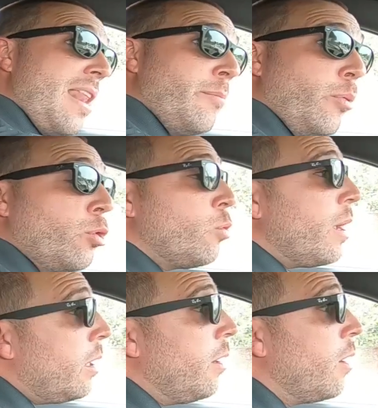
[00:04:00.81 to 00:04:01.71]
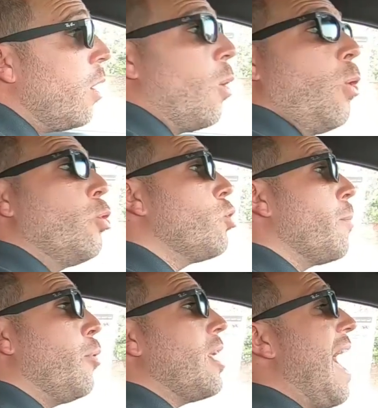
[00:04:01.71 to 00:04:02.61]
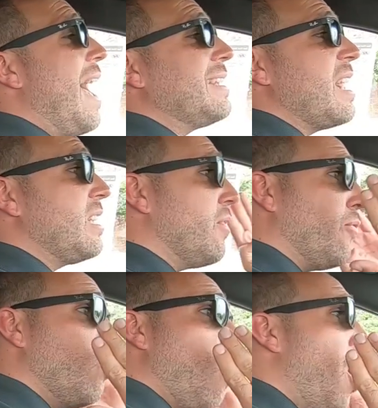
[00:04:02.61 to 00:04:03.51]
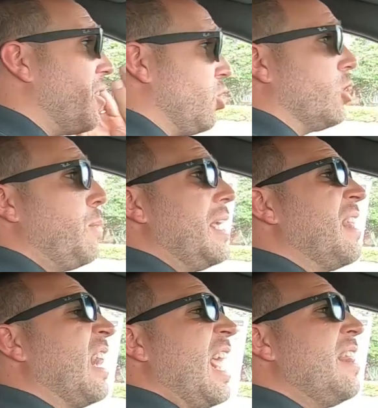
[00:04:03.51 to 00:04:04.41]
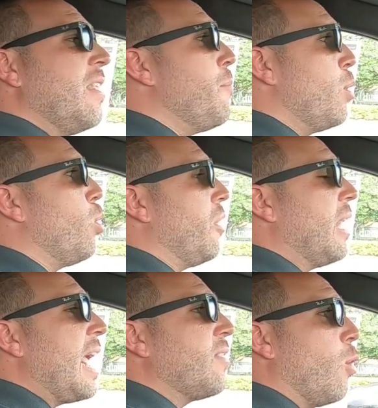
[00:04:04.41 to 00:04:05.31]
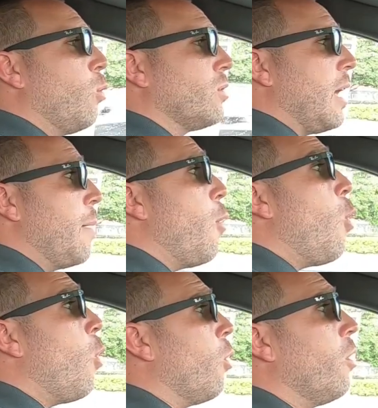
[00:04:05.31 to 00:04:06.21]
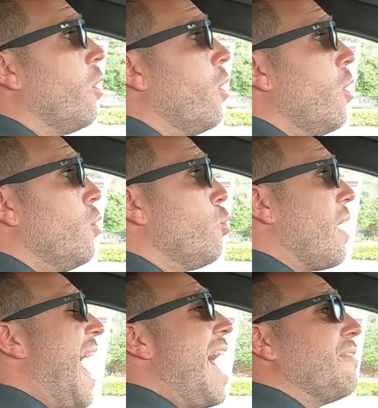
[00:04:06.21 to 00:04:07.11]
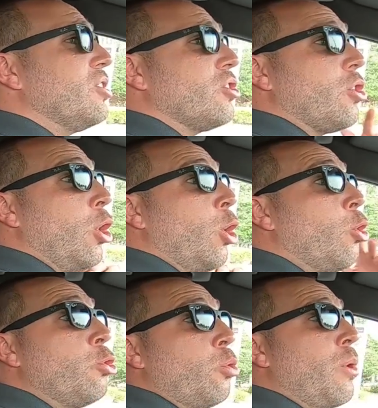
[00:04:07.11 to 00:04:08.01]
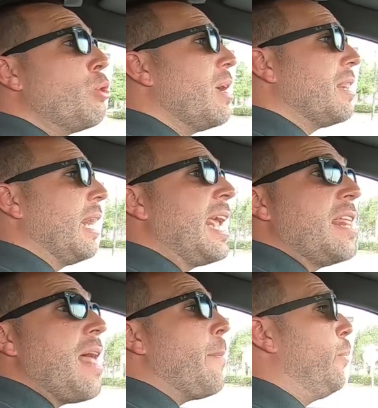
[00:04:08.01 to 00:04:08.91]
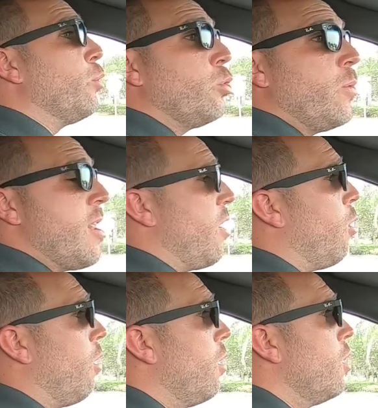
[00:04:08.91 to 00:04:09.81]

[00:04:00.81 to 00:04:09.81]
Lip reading: then pull you in, or you can put it as if you want to just be in the middle of the lane the whole time, or you can have it just alert you when you hit the lane and not pull you in at all.